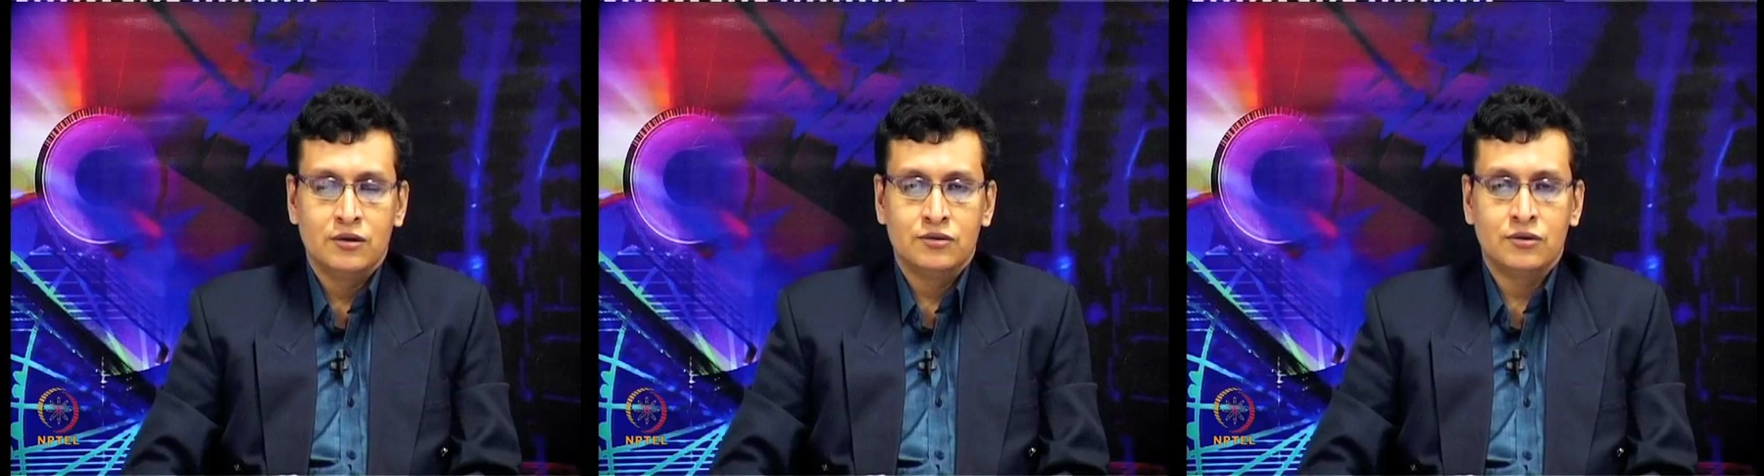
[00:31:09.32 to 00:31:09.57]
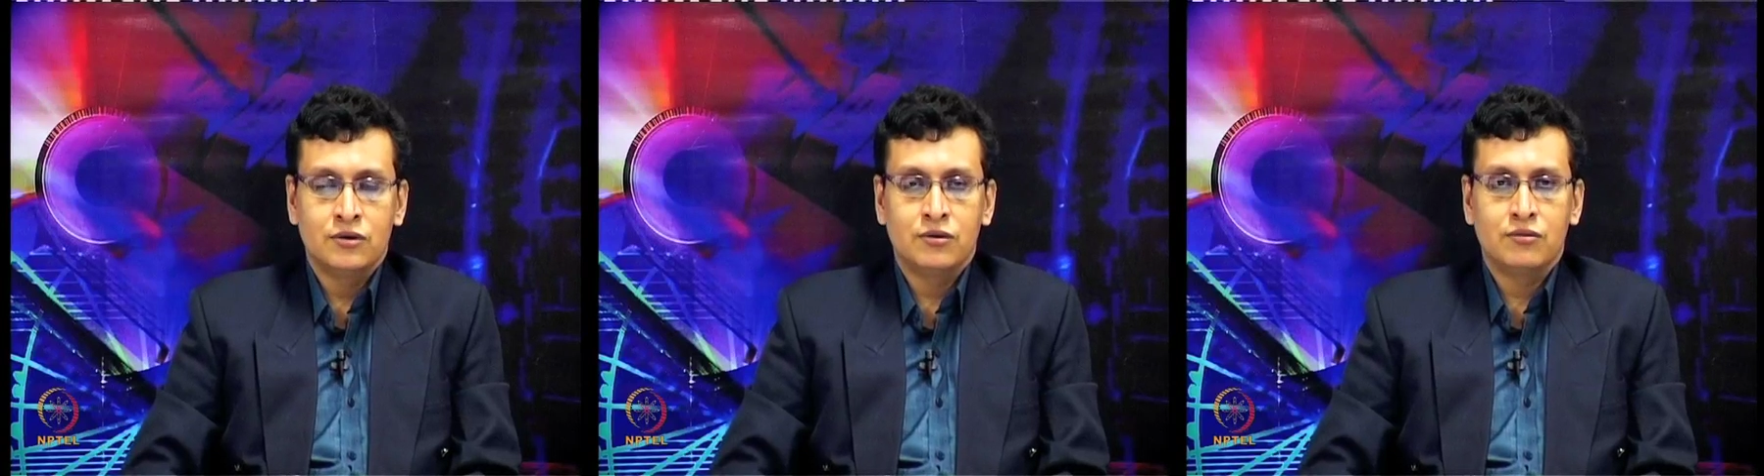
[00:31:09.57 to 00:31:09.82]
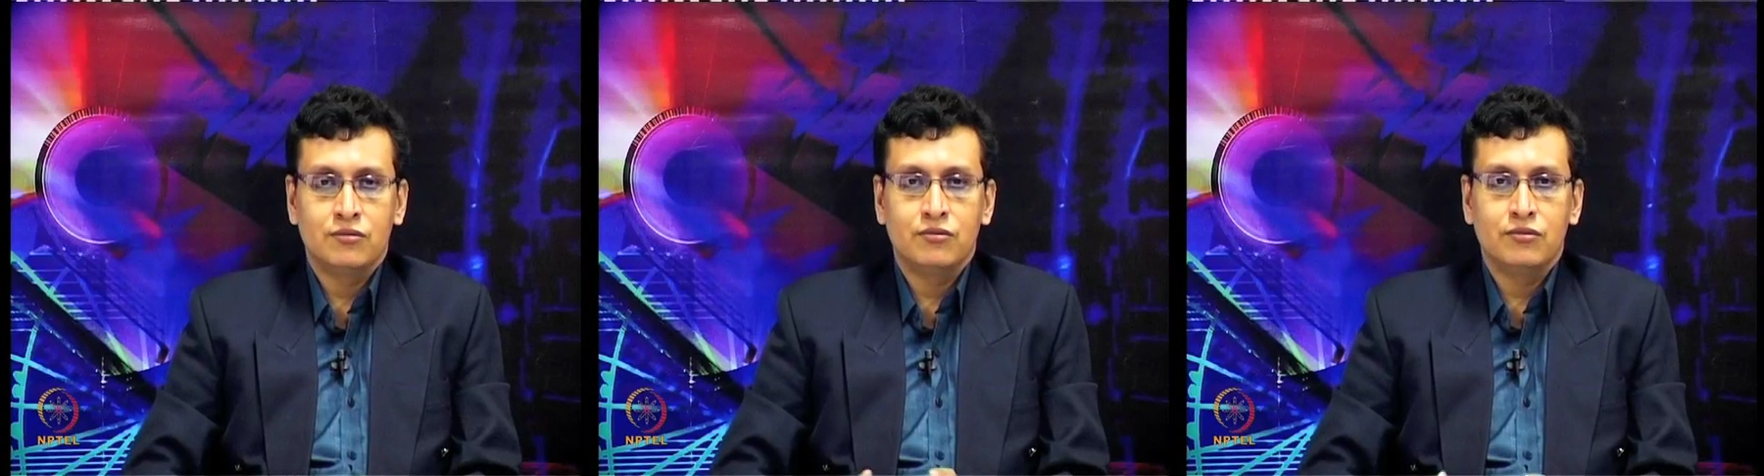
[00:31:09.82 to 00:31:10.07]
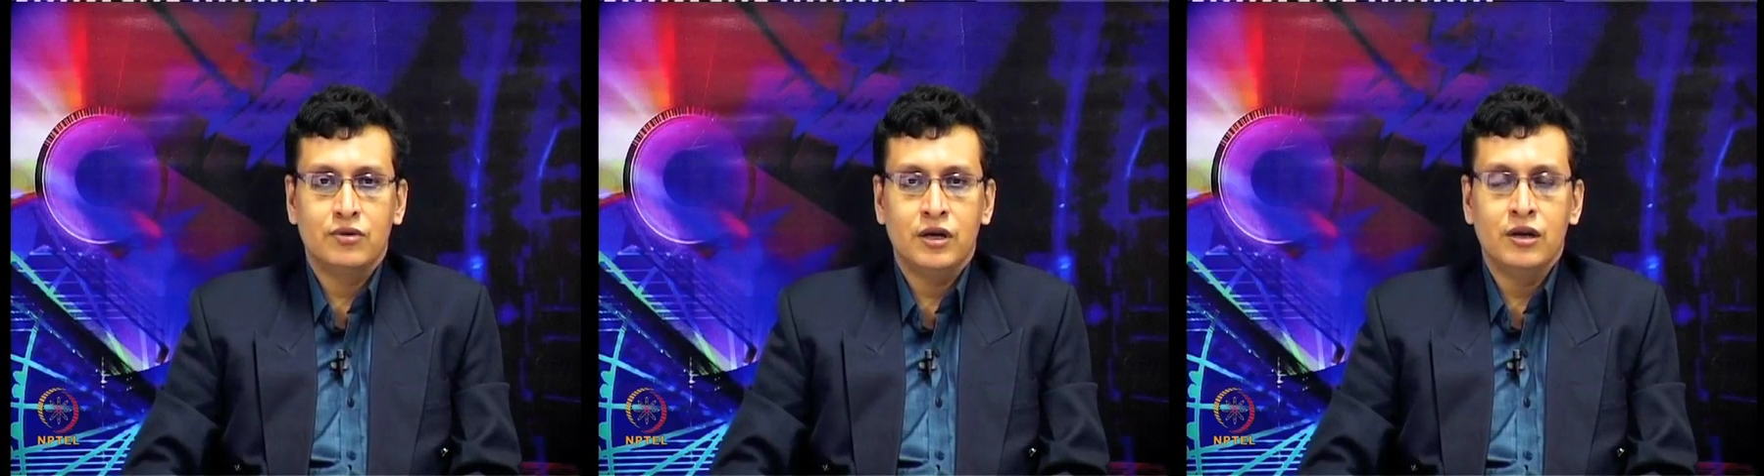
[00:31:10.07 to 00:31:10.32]
So,
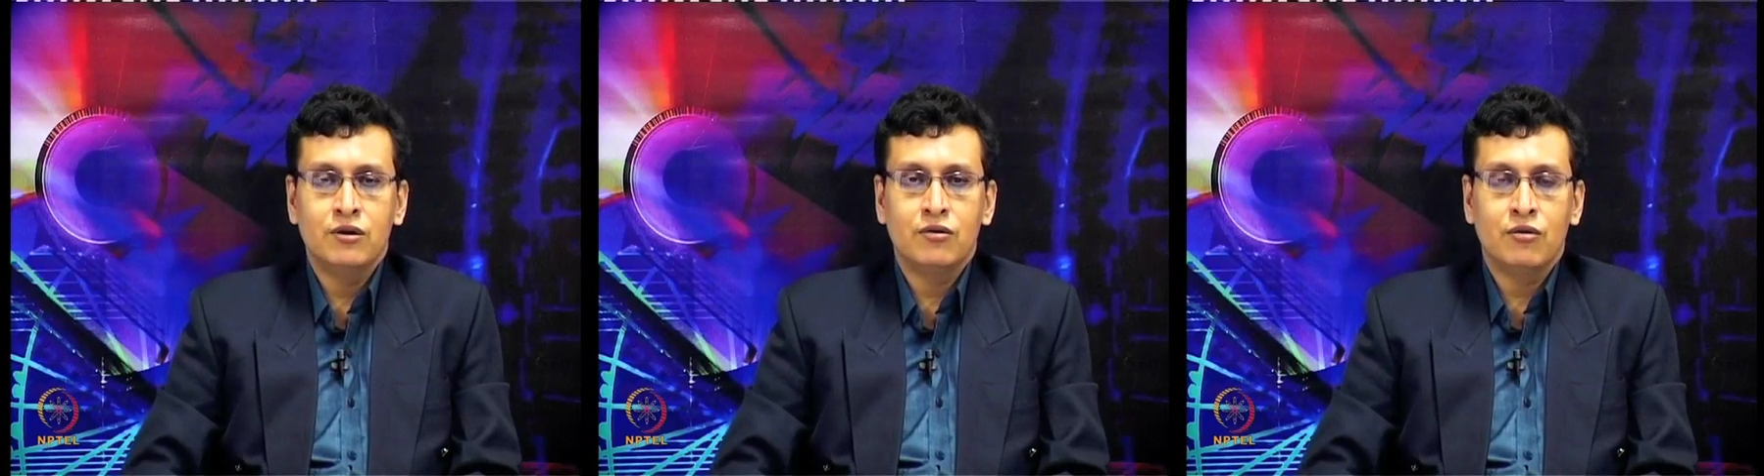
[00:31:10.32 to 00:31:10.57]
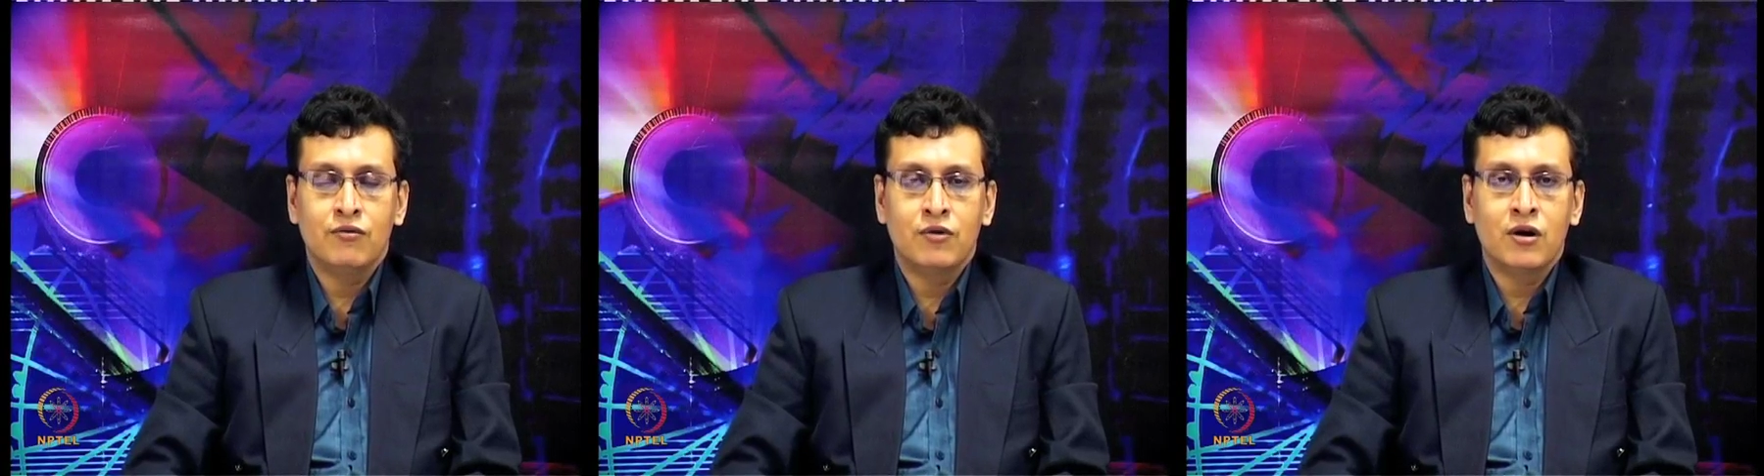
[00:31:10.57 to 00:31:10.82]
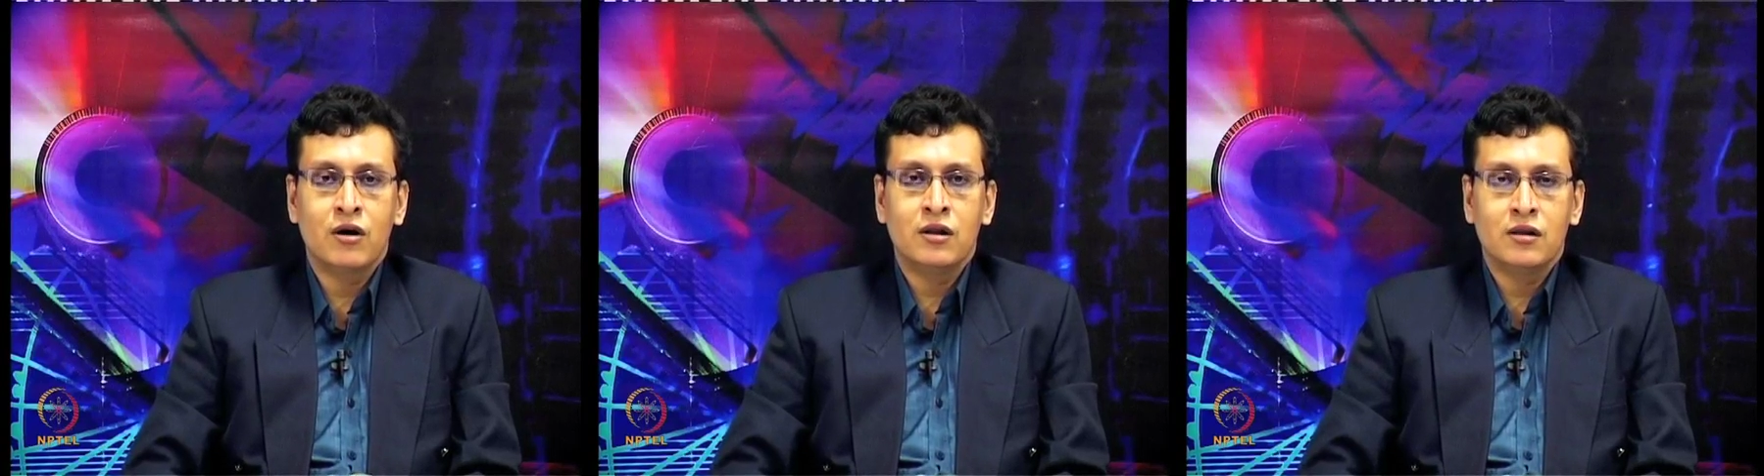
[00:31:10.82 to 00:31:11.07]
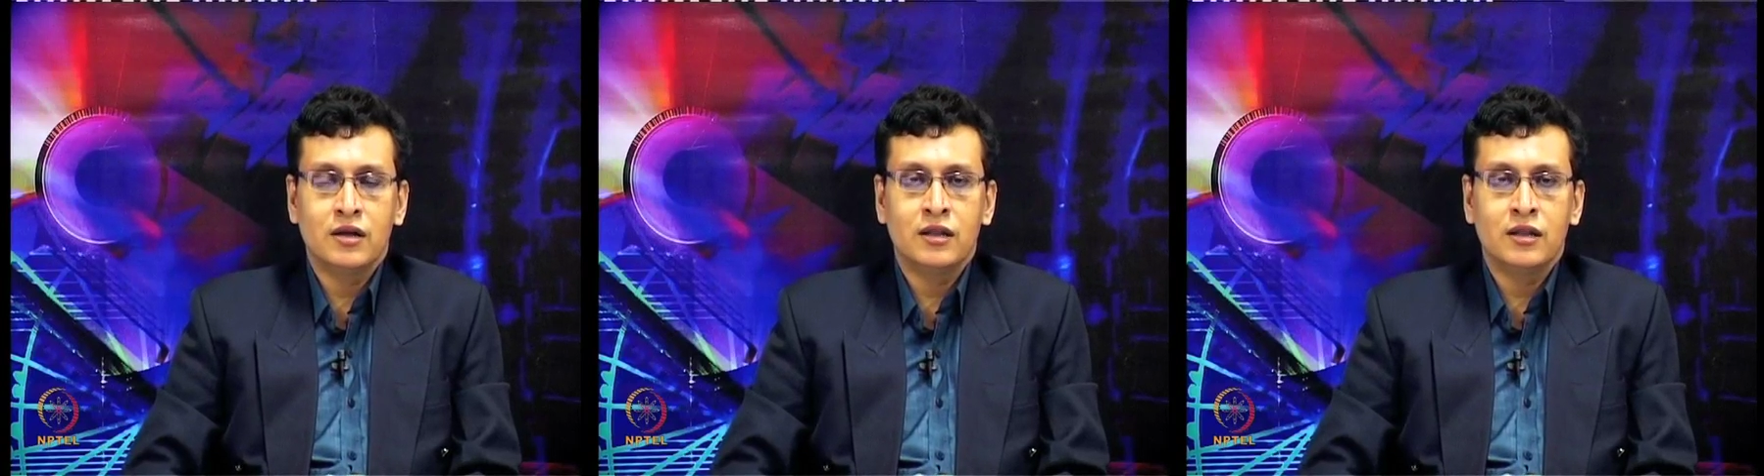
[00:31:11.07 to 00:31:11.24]
in overall